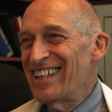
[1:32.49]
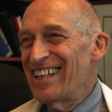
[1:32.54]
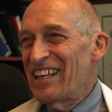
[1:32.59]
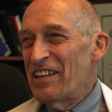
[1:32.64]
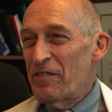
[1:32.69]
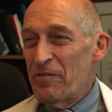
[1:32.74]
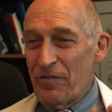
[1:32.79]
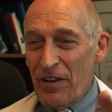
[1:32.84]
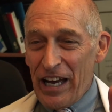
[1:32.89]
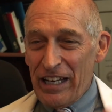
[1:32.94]
And
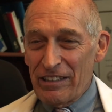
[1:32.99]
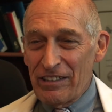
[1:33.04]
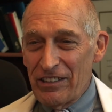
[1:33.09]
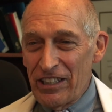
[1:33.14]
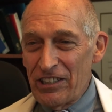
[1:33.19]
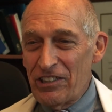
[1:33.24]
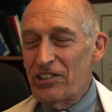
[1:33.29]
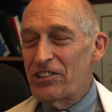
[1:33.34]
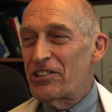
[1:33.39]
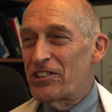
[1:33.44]
in fact,
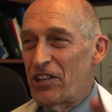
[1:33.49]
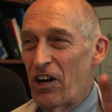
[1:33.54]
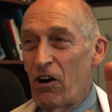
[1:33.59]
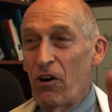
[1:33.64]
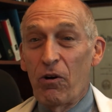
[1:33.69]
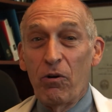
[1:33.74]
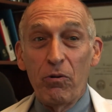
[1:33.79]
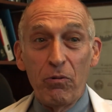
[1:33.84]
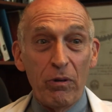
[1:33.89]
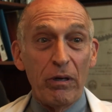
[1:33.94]
let's
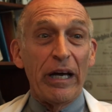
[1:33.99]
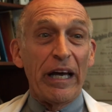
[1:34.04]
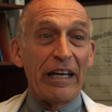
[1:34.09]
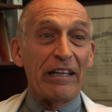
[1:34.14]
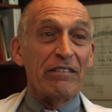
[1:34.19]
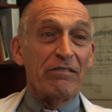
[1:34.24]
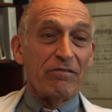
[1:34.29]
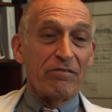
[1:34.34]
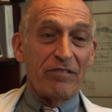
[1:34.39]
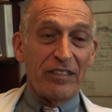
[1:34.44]
go
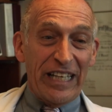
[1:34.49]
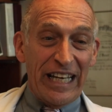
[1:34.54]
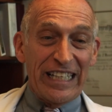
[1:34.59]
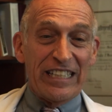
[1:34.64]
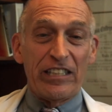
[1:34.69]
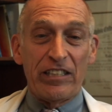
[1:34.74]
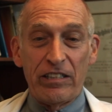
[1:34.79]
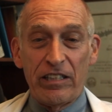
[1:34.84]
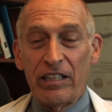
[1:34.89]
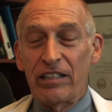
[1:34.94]
and
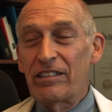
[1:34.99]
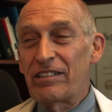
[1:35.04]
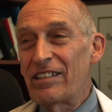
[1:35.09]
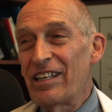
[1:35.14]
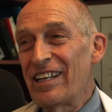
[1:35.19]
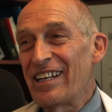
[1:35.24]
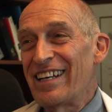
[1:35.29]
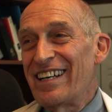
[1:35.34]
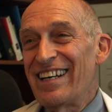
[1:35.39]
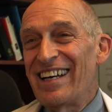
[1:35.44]
test it
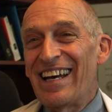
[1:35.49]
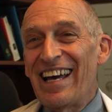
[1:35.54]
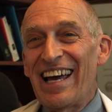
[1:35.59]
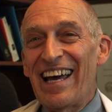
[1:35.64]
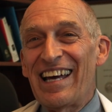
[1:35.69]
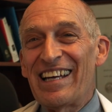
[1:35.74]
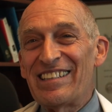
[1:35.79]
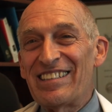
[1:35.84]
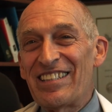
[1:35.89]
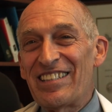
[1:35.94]

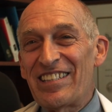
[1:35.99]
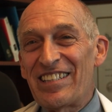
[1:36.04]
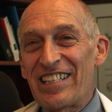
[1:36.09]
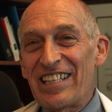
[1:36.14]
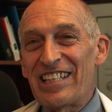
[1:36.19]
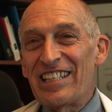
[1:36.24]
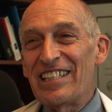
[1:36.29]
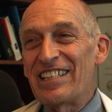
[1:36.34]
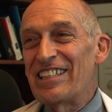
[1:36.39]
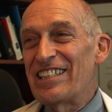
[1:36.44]
and
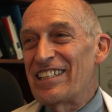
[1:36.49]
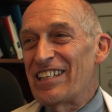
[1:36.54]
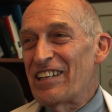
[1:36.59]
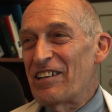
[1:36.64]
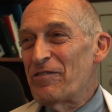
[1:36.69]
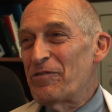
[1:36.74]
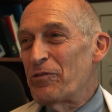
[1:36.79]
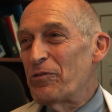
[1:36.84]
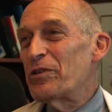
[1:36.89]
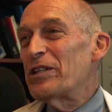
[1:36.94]
see
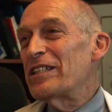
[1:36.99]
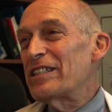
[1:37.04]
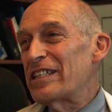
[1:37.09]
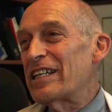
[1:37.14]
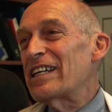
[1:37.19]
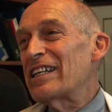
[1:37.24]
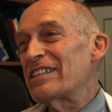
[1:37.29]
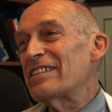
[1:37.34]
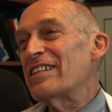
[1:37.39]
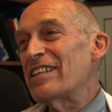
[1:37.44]
if we
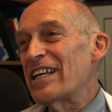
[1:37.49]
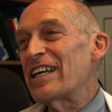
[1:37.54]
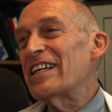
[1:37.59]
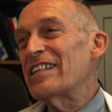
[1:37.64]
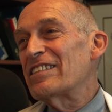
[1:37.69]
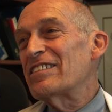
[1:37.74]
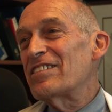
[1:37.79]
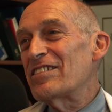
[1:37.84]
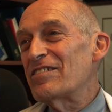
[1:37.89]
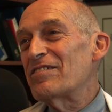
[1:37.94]
can
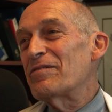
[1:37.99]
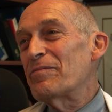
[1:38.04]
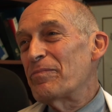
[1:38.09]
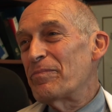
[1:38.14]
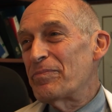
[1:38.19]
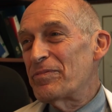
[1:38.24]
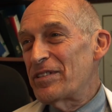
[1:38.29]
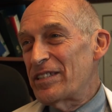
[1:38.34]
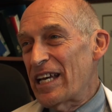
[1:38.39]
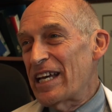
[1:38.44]
then
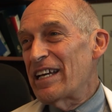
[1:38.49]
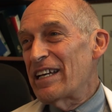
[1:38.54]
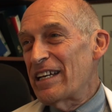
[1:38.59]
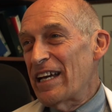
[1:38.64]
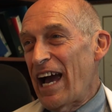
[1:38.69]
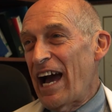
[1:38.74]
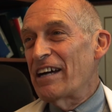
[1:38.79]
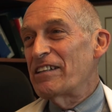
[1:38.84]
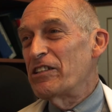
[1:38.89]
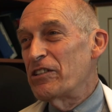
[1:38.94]
say
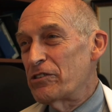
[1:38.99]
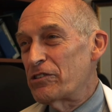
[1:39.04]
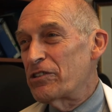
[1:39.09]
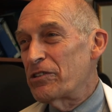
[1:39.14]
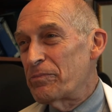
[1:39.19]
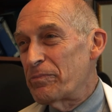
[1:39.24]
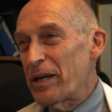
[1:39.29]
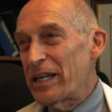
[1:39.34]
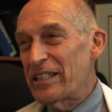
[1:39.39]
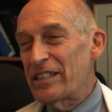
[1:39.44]
how you
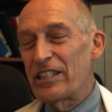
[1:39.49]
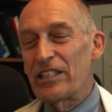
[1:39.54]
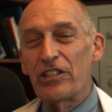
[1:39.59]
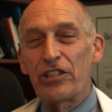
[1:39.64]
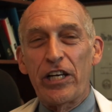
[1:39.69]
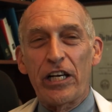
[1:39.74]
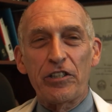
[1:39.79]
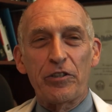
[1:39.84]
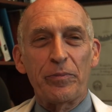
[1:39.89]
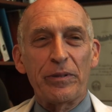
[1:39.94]
should make the
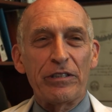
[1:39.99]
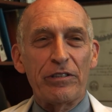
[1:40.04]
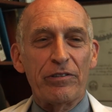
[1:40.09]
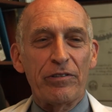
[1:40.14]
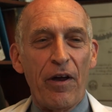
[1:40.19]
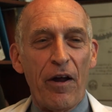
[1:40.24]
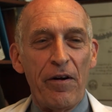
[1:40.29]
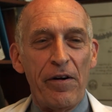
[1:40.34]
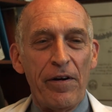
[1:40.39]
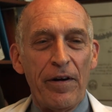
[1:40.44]
adjustments.
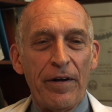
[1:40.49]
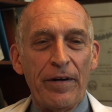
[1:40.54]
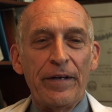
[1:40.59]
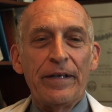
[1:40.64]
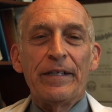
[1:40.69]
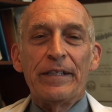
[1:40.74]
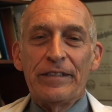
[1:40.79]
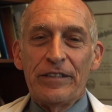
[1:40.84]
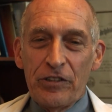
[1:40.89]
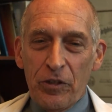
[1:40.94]

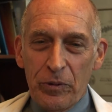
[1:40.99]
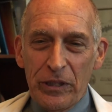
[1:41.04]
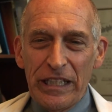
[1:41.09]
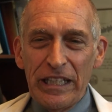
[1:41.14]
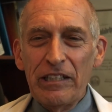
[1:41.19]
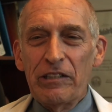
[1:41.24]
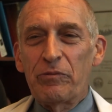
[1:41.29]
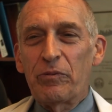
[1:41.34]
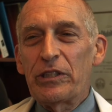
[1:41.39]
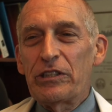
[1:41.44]
So we
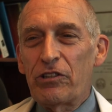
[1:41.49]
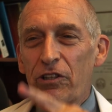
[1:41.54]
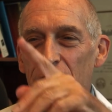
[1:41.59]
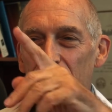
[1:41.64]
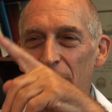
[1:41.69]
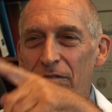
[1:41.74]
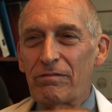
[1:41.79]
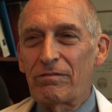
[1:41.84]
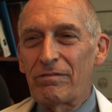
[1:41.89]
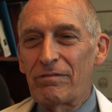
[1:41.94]
did. We took
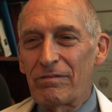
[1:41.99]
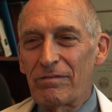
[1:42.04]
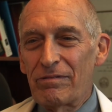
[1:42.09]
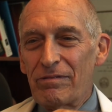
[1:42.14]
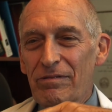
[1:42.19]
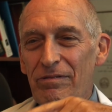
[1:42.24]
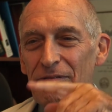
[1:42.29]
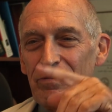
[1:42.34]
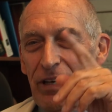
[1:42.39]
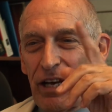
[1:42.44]

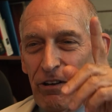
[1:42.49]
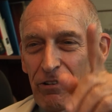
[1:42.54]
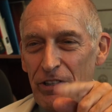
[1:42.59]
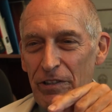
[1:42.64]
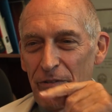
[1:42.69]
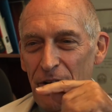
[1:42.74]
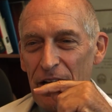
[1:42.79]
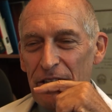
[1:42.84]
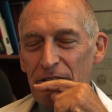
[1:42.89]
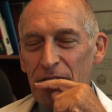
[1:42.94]
healthy
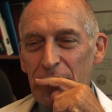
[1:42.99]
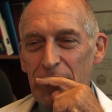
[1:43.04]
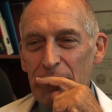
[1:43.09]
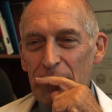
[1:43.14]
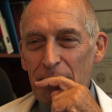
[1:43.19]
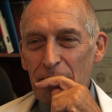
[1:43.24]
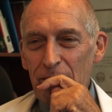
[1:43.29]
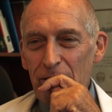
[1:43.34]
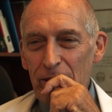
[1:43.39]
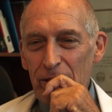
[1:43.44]

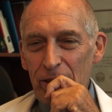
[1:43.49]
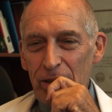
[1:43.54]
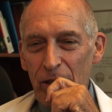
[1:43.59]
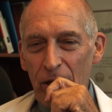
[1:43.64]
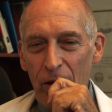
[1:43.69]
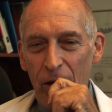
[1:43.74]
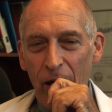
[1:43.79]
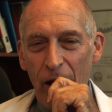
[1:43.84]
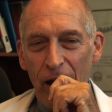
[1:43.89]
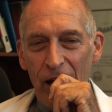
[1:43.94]
volunteers
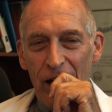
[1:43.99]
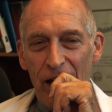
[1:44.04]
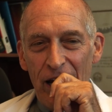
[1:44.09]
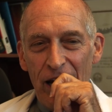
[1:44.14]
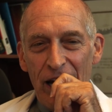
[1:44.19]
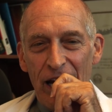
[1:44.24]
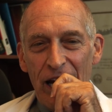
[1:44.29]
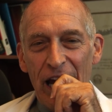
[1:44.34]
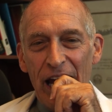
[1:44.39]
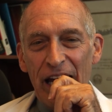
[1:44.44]

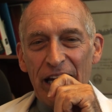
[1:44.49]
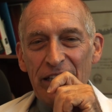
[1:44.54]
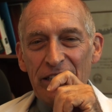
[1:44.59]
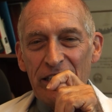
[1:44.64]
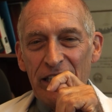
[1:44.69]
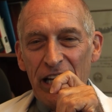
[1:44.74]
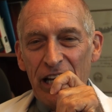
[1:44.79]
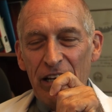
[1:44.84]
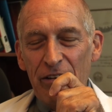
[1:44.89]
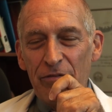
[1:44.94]
and
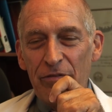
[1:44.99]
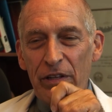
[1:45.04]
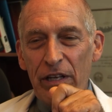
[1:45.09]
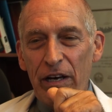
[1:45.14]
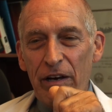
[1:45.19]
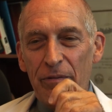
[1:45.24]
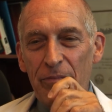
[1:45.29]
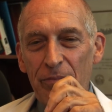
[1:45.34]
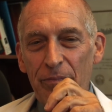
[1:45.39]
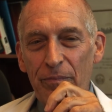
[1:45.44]
gave
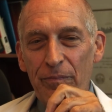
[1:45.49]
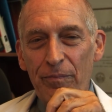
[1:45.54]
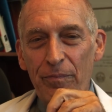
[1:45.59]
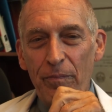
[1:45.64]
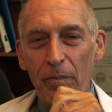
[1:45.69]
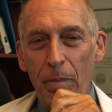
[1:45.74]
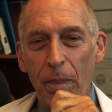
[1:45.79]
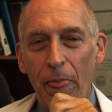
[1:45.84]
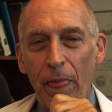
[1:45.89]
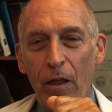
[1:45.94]
them
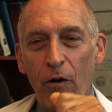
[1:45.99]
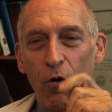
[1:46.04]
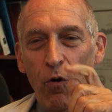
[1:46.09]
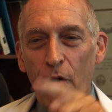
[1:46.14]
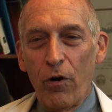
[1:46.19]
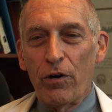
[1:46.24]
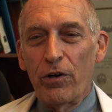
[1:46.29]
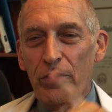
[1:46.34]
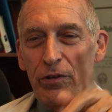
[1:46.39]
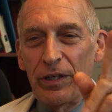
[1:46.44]

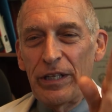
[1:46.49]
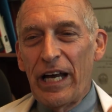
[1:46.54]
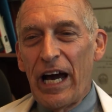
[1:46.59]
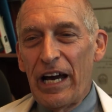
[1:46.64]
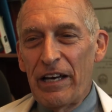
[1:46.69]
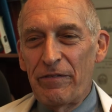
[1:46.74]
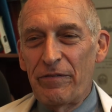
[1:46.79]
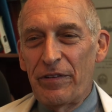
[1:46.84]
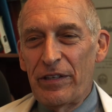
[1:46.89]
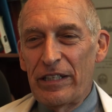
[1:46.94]
oral and
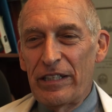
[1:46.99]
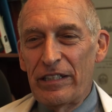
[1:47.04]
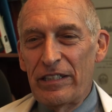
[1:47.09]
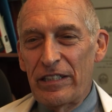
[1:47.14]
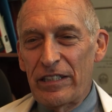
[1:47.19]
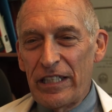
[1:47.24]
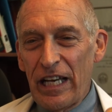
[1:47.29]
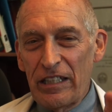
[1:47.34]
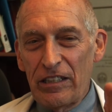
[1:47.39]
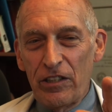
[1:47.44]
I V
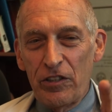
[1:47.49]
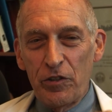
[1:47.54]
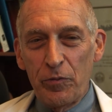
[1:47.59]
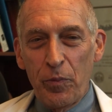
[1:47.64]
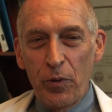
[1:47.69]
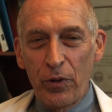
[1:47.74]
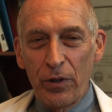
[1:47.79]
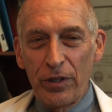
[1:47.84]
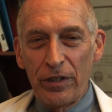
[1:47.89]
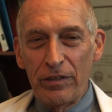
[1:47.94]

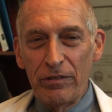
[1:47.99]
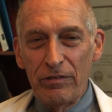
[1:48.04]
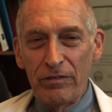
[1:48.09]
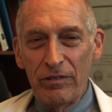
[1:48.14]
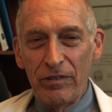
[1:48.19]
cyclosporine